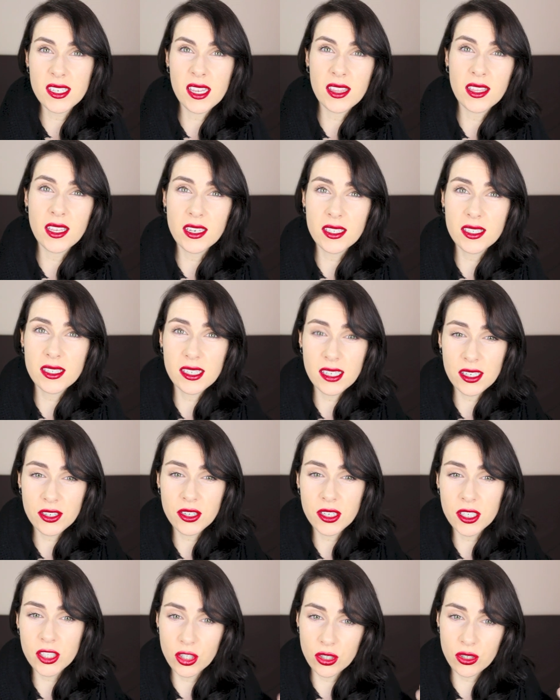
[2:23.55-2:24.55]
and then it's
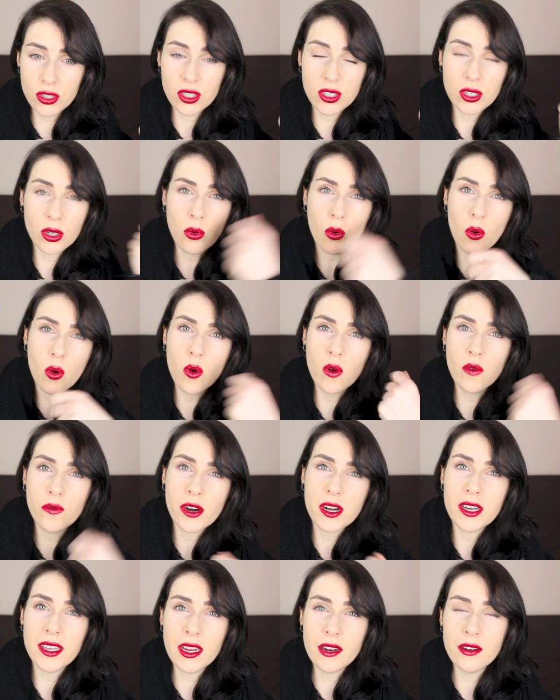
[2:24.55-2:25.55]
literally just to go
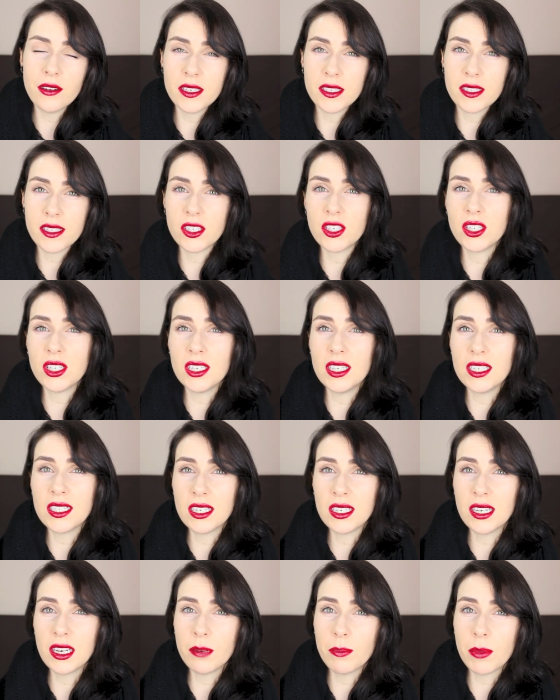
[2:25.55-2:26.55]
over any areas that you need a
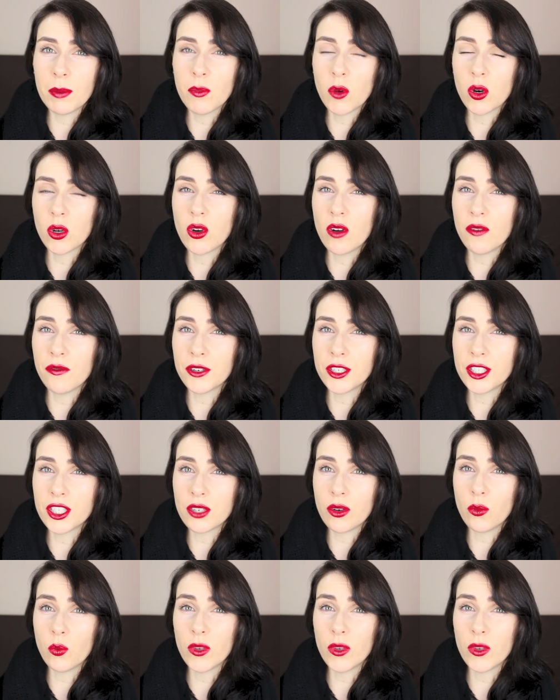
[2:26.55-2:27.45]
little bit more coverage